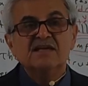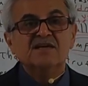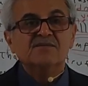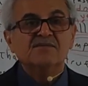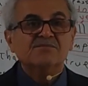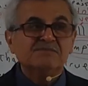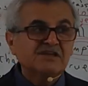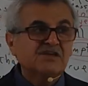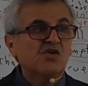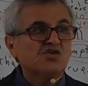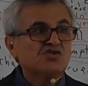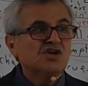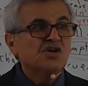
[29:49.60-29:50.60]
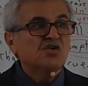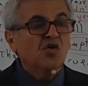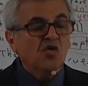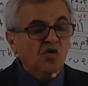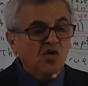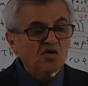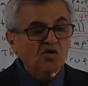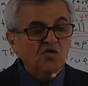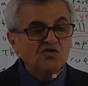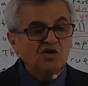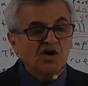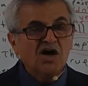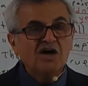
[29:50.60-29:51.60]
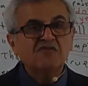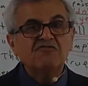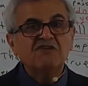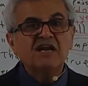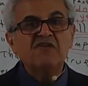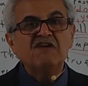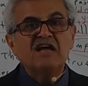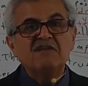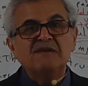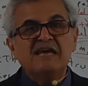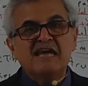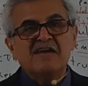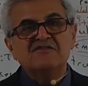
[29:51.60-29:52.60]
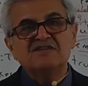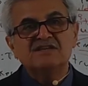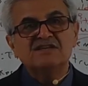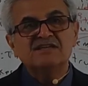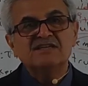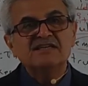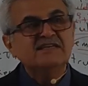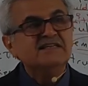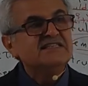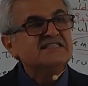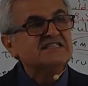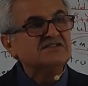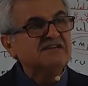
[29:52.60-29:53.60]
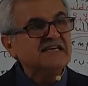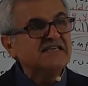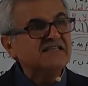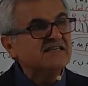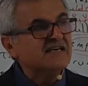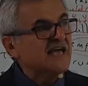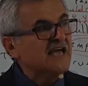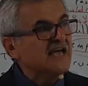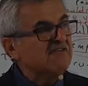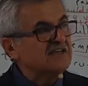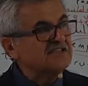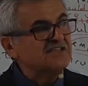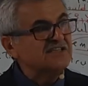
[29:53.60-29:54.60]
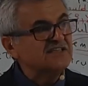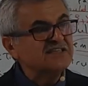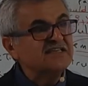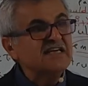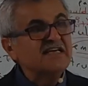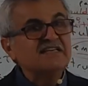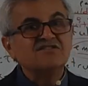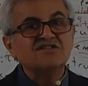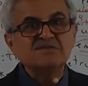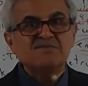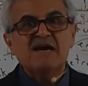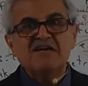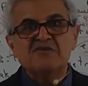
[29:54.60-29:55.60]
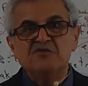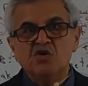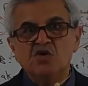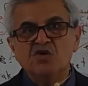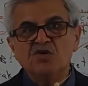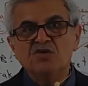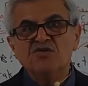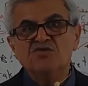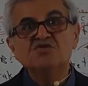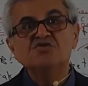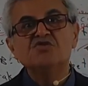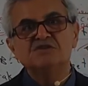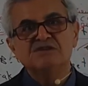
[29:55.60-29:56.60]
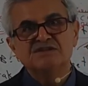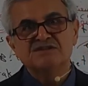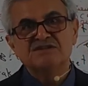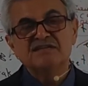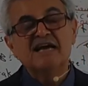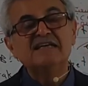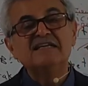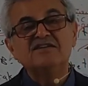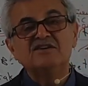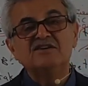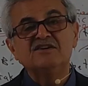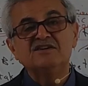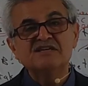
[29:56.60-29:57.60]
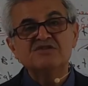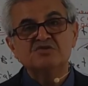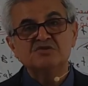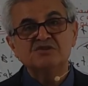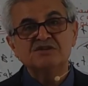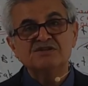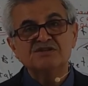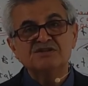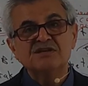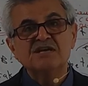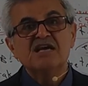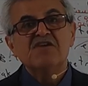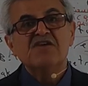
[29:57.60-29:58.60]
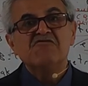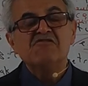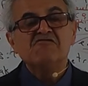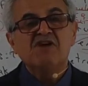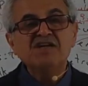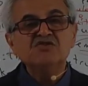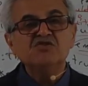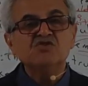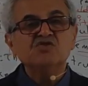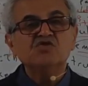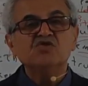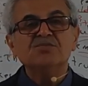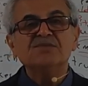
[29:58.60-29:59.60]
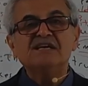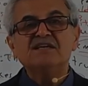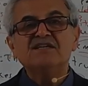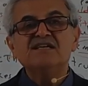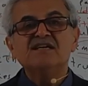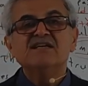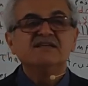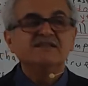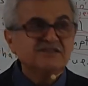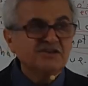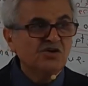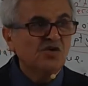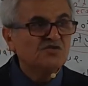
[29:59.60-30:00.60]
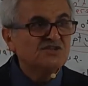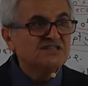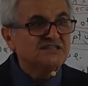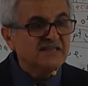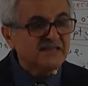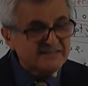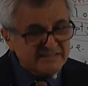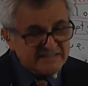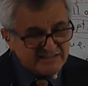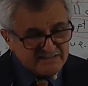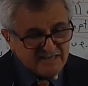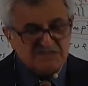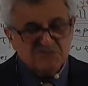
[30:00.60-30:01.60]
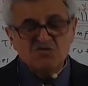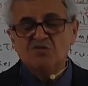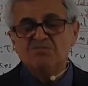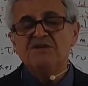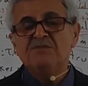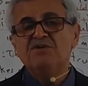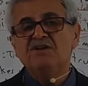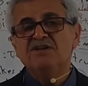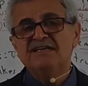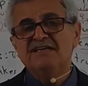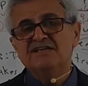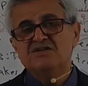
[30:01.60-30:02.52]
because all of you are very well behaved, sweet, affectionate, respectful students and industry students. We want you to be, successful people in this